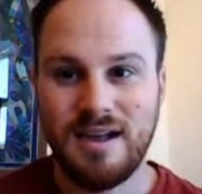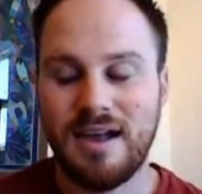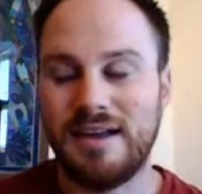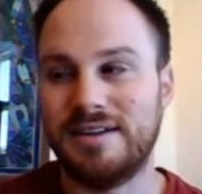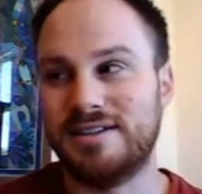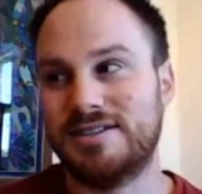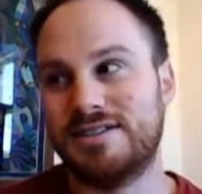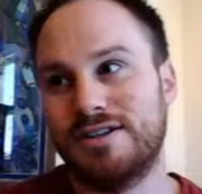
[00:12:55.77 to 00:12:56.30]

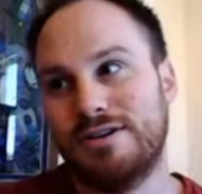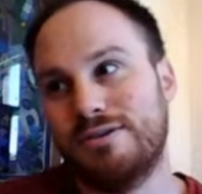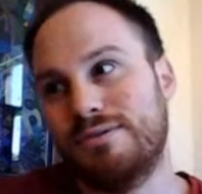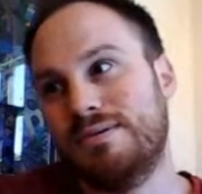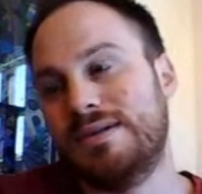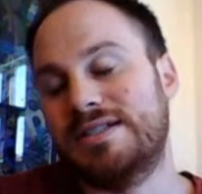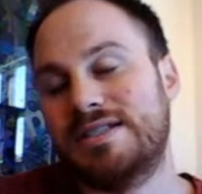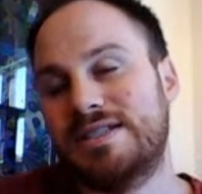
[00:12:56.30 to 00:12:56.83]
And
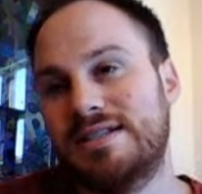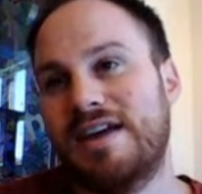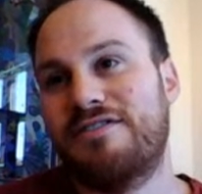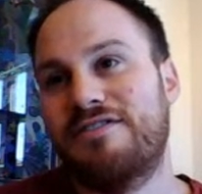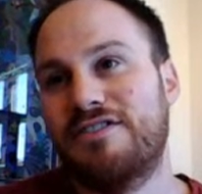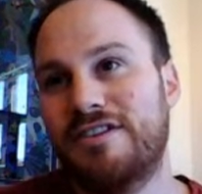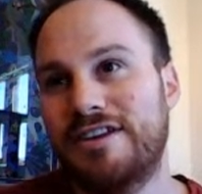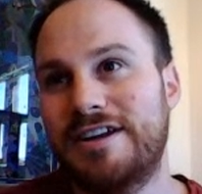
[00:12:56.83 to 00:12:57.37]
so it's
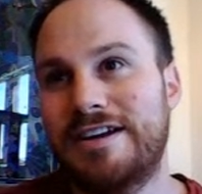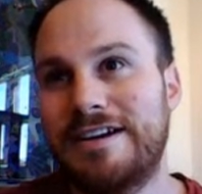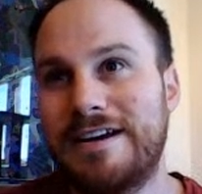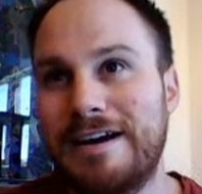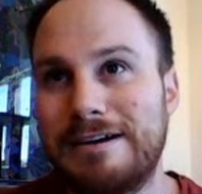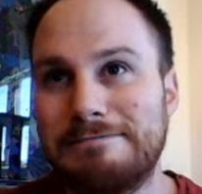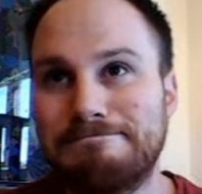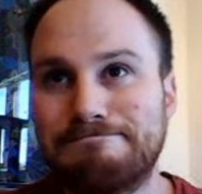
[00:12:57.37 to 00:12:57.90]
definitely
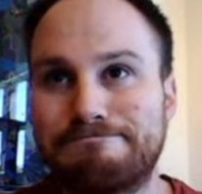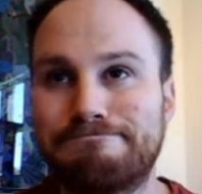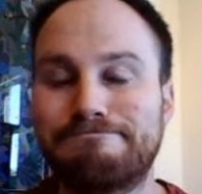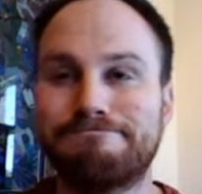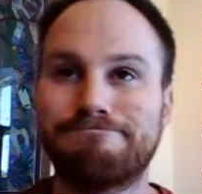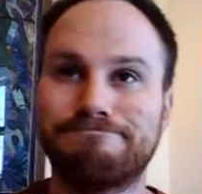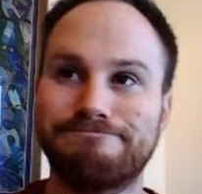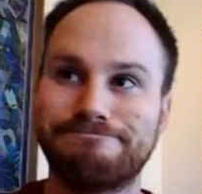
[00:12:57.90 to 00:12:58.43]

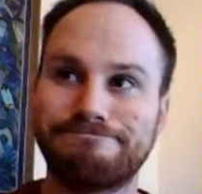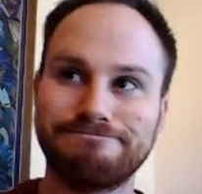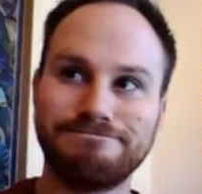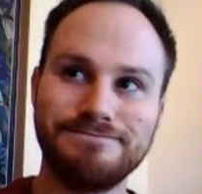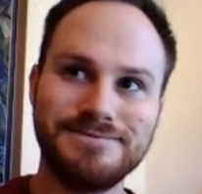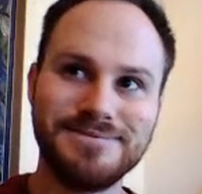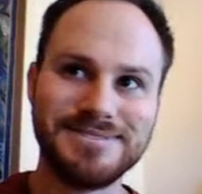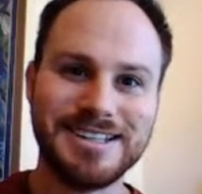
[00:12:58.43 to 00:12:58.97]

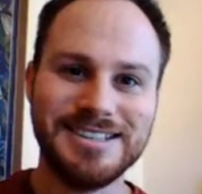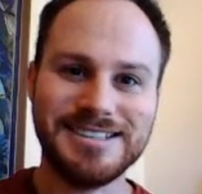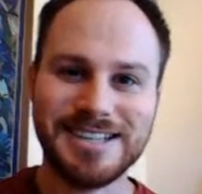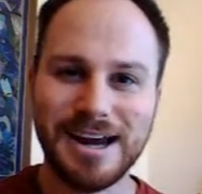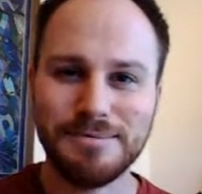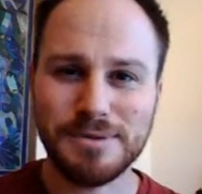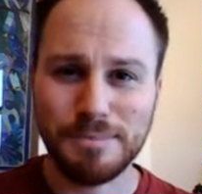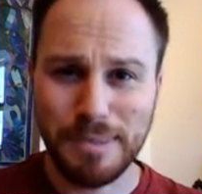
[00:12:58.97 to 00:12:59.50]
a
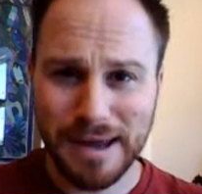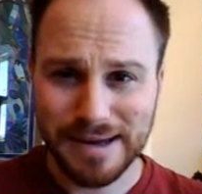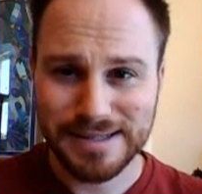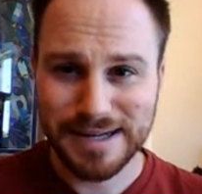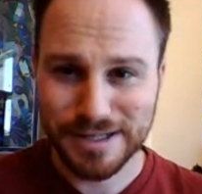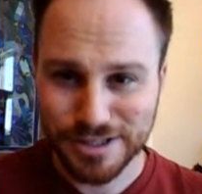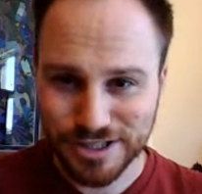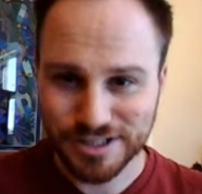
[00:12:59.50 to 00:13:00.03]
time to pay
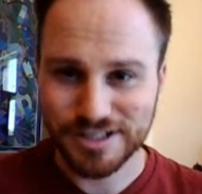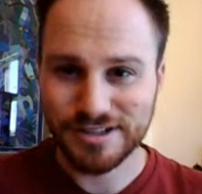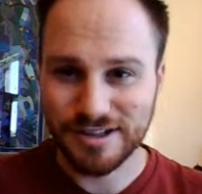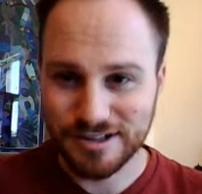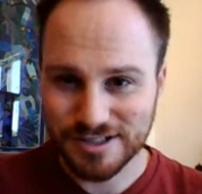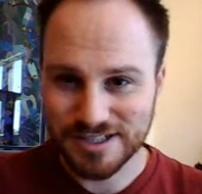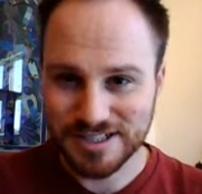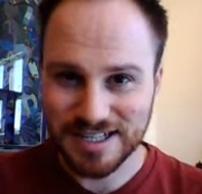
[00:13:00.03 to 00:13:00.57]
attention to
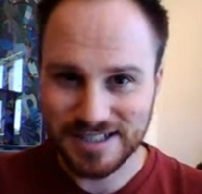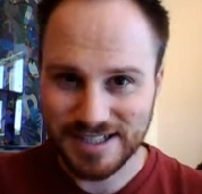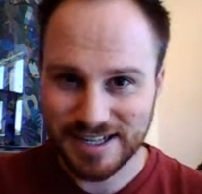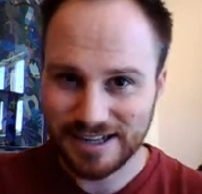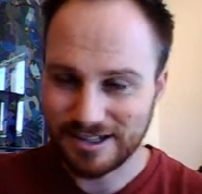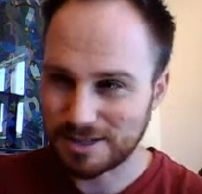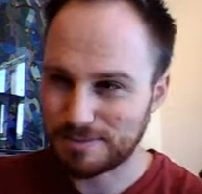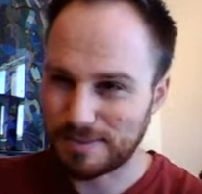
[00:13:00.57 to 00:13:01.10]
those details,